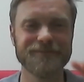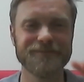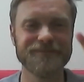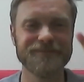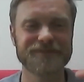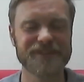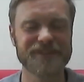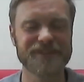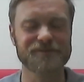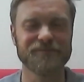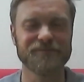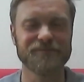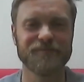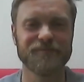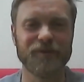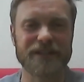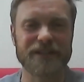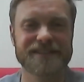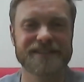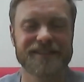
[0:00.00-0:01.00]
just
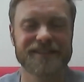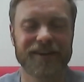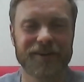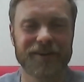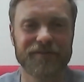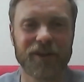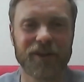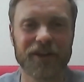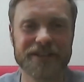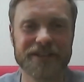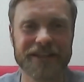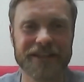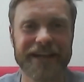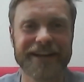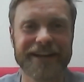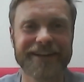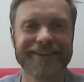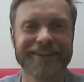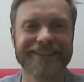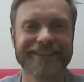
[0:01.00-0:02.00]
west side of London, that
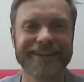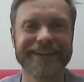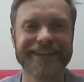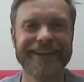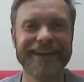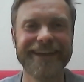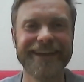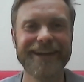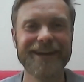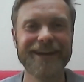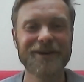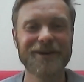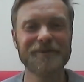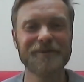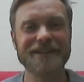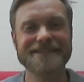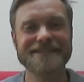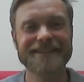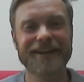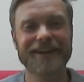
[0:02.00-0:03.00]
kind of thing.
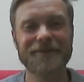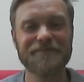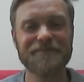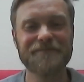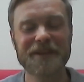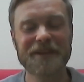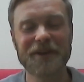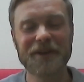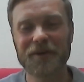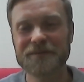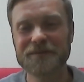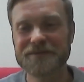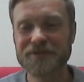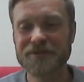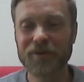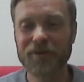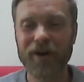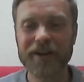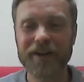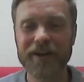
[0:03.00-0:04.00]
But
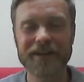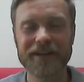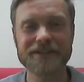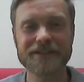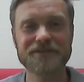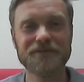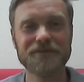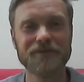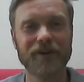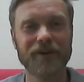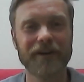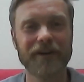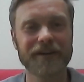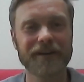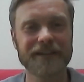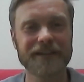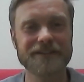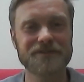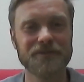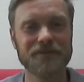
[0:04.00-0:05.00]
so I got
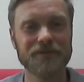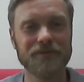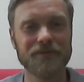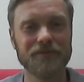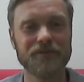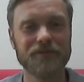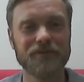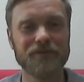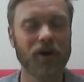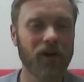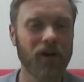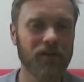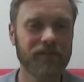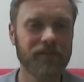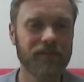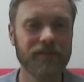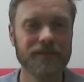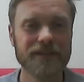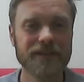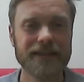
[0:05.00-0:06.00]
into
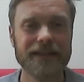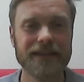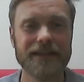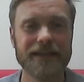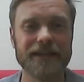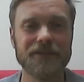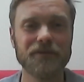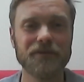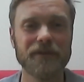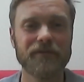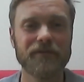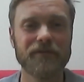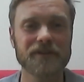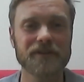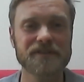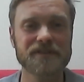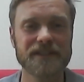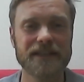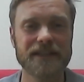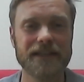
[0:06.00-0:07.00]
golf in
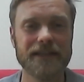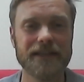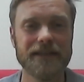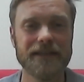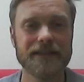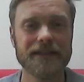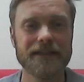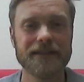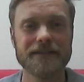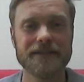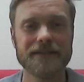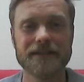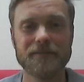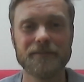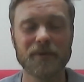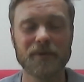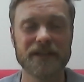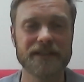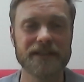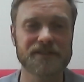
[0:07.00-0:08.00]
university. Did
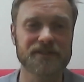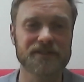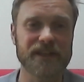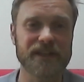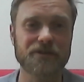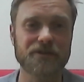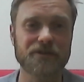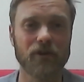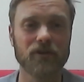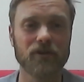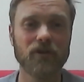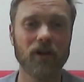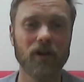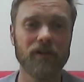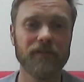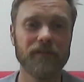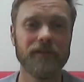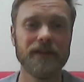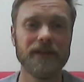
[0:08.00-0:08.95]
my dissertation on golf